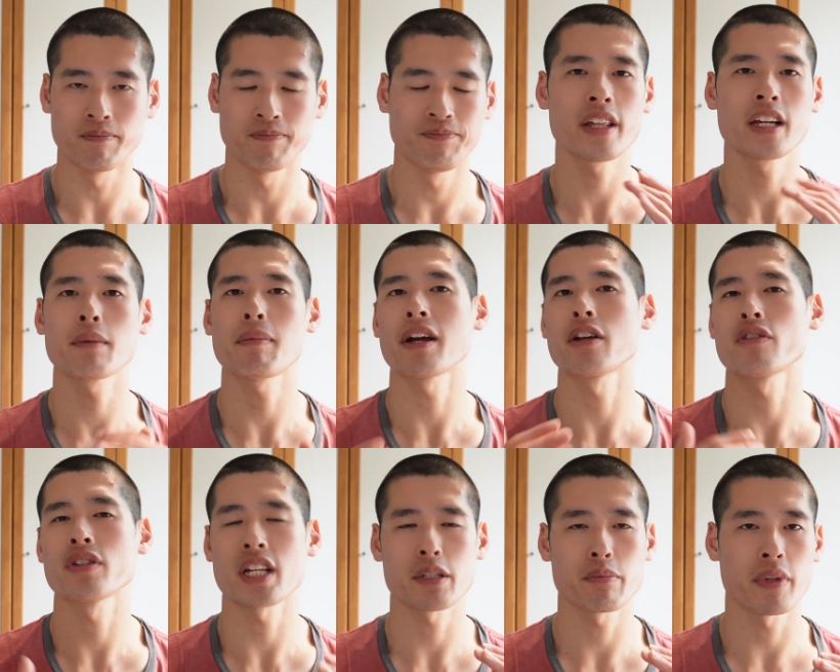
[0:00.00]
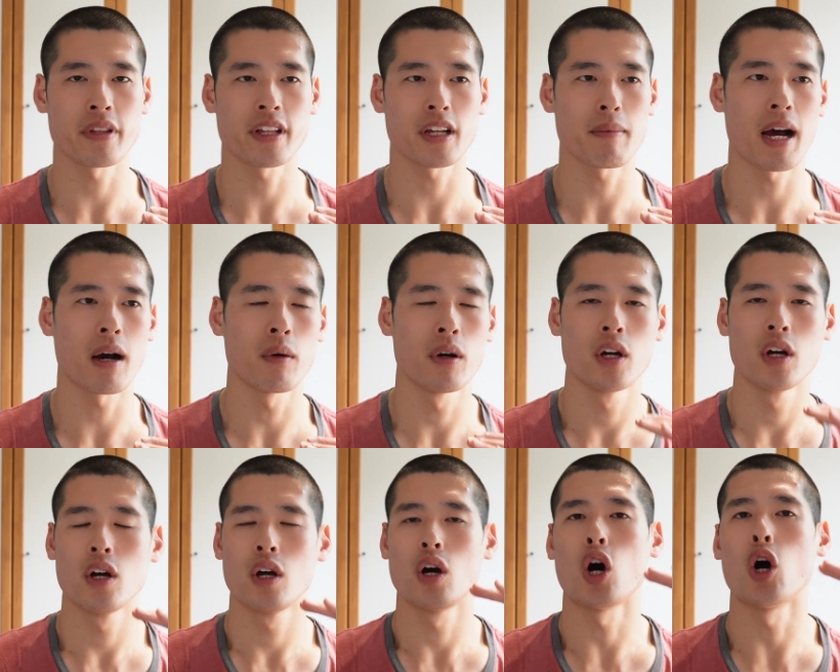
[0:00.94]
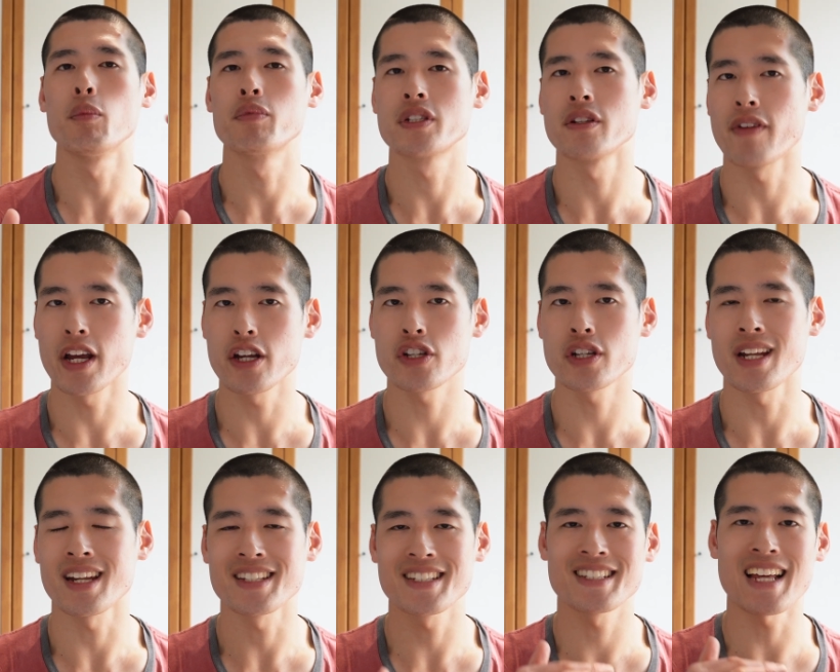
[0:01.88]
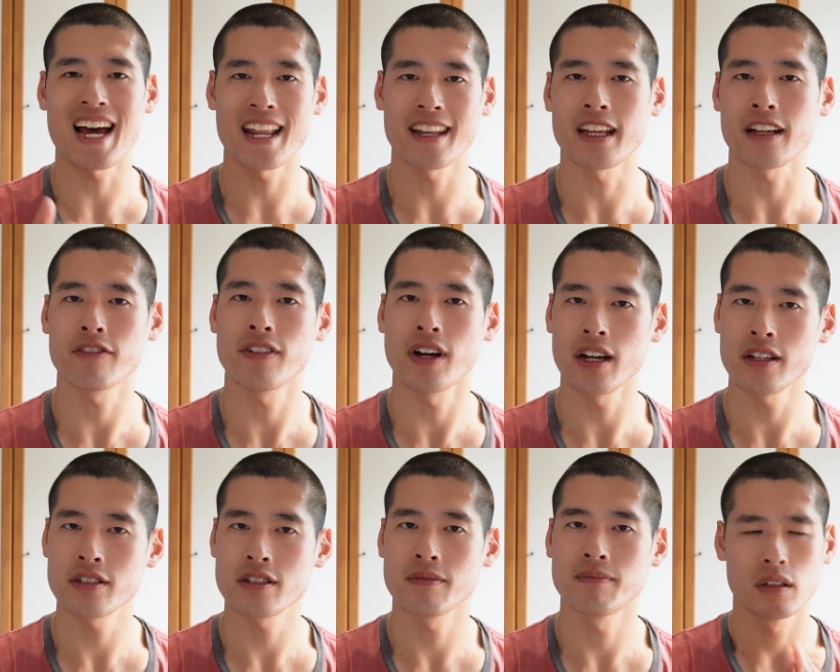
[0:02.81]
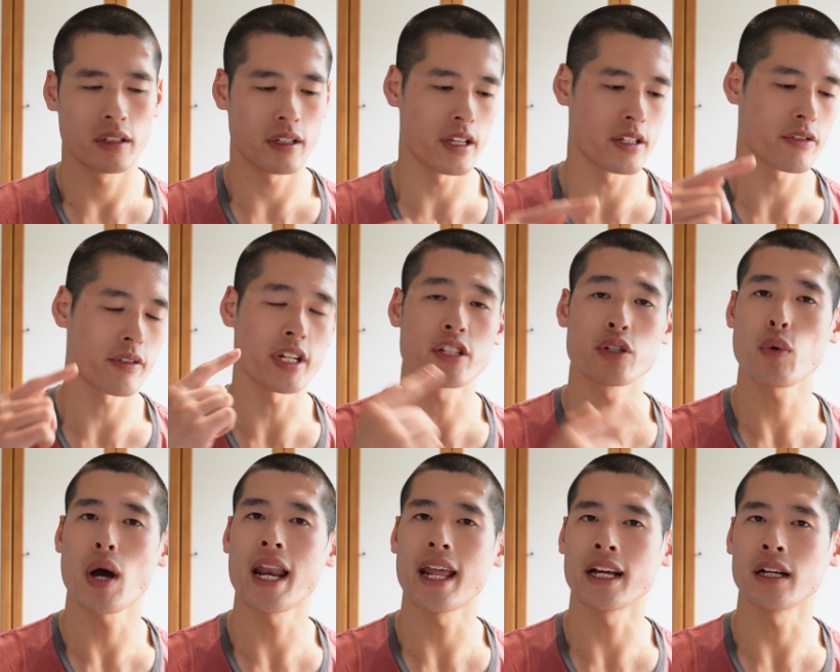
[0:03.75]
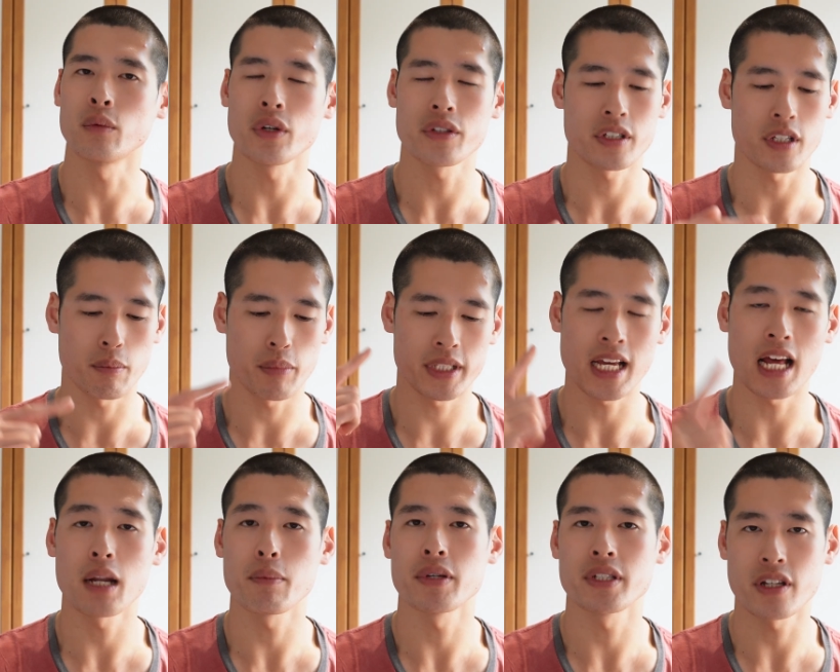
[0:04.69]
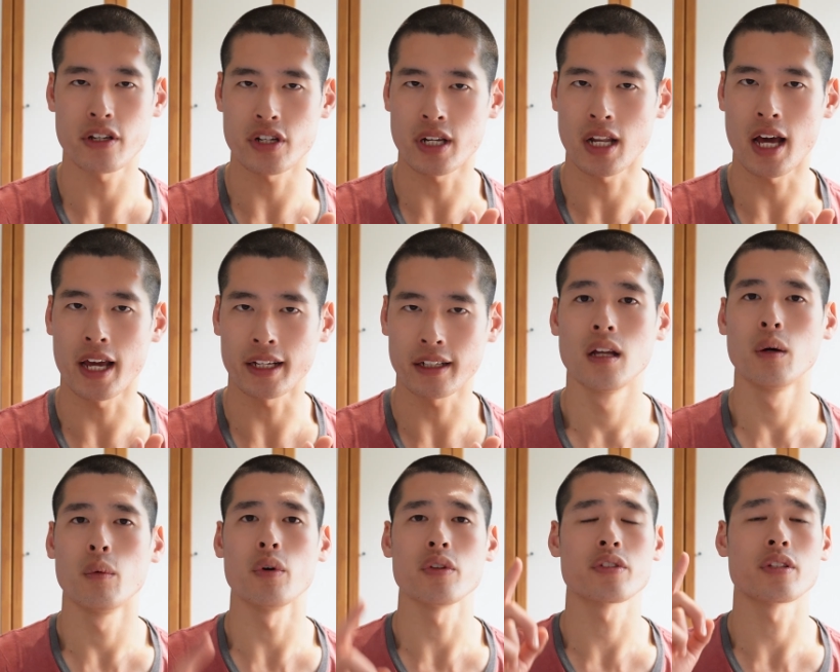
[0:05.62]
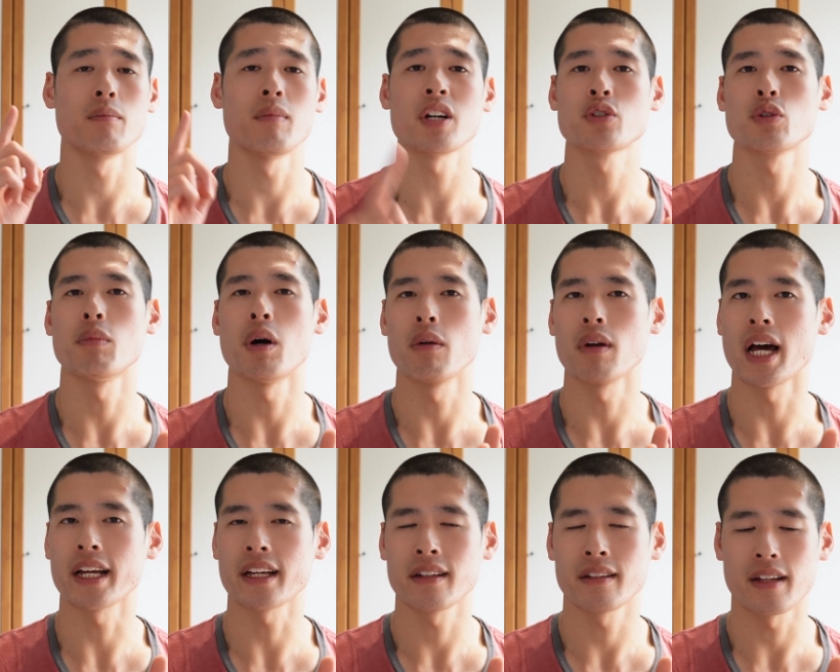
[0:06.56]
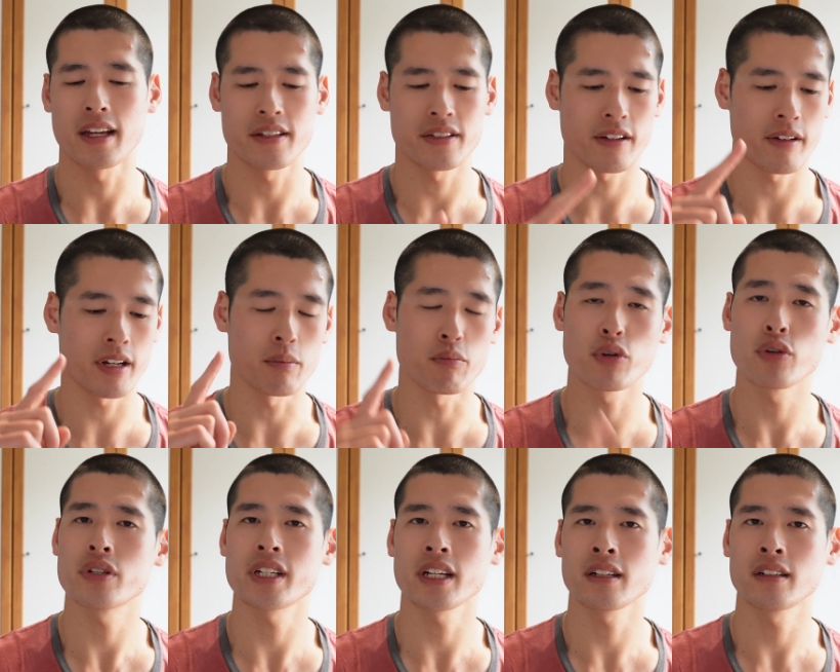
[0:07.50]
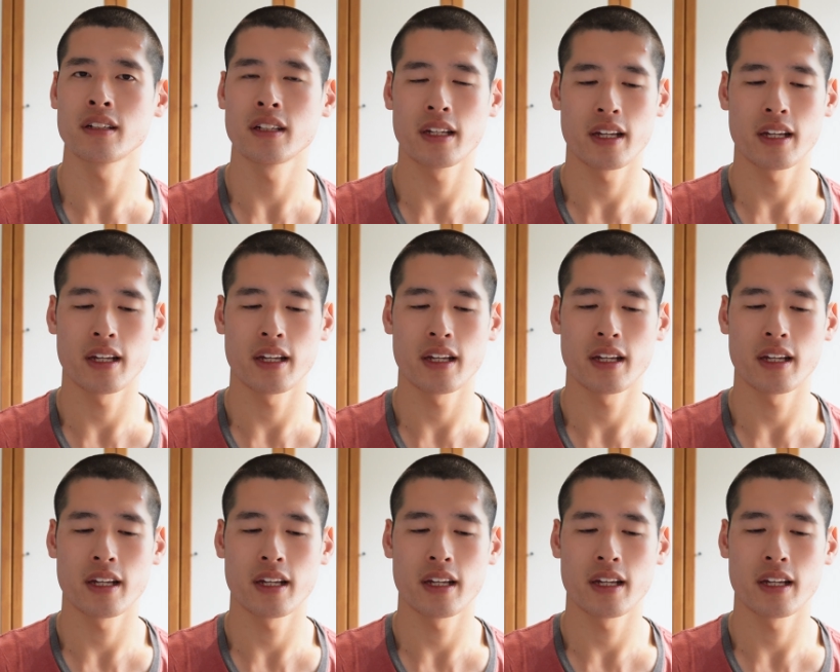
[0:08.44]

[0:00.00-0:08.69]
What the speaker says: Think about your assessment. Think about observation in standing first. Is there any swelling? What's the patella position like? What's the muscle bowl like? Is there any bruising?